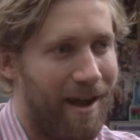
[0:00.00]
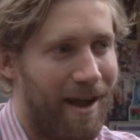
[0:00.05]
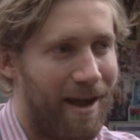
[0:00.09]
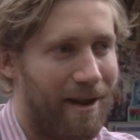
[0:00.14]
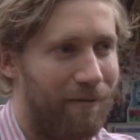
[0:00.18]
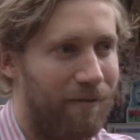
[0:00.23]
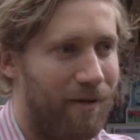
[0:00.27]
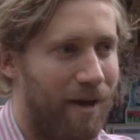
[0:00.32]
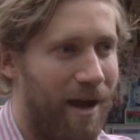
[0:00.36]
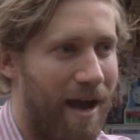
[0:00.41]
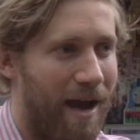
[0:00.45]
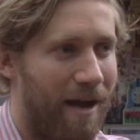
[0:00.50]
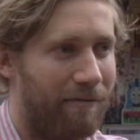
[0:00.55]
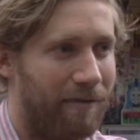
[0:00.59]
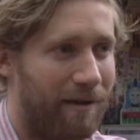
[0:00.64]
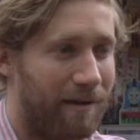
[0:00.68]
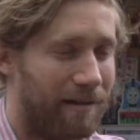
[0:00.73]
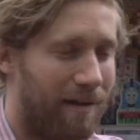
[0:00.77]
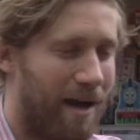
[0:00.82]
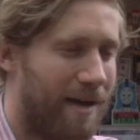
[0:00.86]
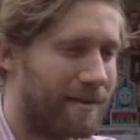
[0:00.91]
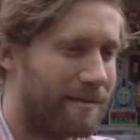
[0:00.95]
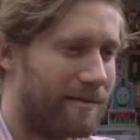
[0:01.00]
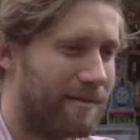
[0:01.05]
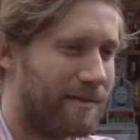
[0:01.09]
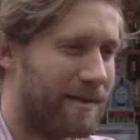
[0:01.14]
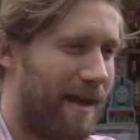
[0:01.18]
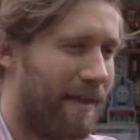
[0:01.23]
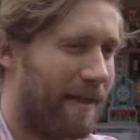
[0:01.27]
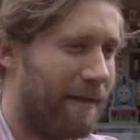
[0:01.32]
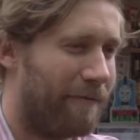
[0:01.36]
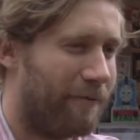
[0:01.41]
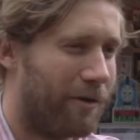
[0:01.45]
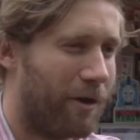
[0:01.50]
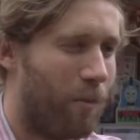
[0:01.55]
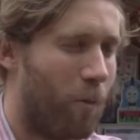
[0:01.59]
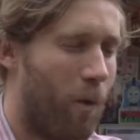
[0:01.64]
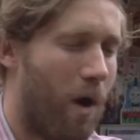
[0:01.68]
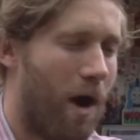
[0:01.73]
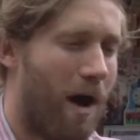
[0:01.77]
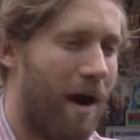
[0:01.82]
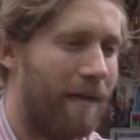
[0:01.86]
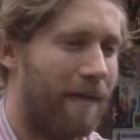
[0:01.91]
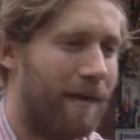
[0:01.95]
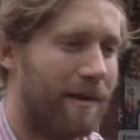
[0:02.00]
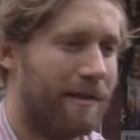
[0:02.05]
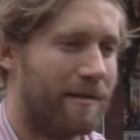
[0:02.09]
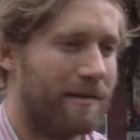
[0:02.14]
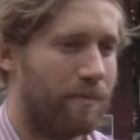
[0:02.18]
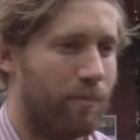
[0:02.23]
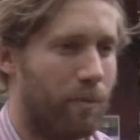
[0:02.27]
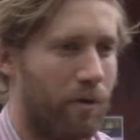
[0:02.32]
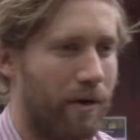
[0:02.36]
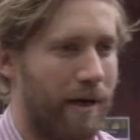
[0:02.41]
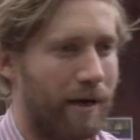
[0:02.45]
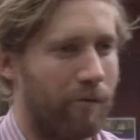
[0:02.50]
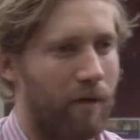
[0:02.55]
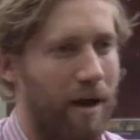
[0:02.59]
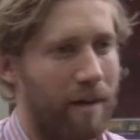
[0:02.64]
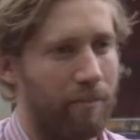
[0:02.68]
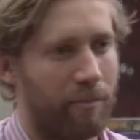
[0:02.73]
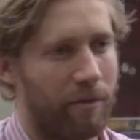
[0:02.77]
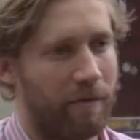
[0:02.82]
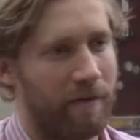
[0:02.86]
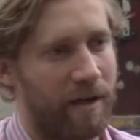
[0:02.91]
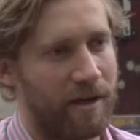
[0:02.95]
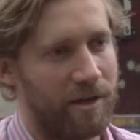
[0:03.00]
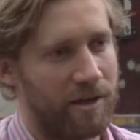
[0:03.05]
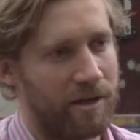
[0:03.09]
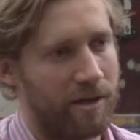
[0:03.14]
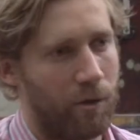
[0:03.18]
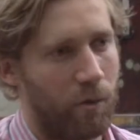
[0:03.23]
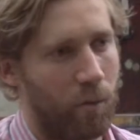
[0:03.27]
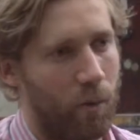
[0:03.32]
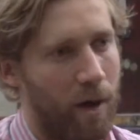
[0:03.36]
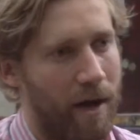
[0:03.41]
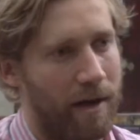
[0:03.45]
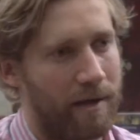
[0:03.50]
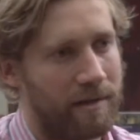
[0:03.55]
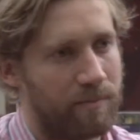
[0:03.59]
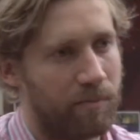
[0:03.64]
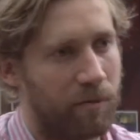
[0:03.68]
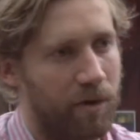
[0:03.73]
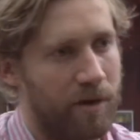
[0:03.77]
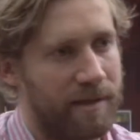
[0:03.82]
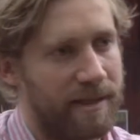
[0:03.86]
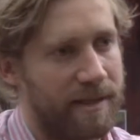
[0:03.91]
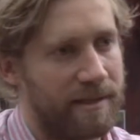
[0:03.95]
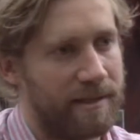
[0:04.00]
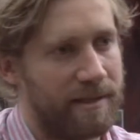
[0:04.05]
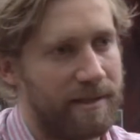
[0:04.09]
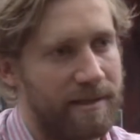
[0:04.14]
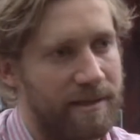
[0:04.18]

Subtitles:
And if you have a glass of South African wine, then you're supporting rape prevention awareness projects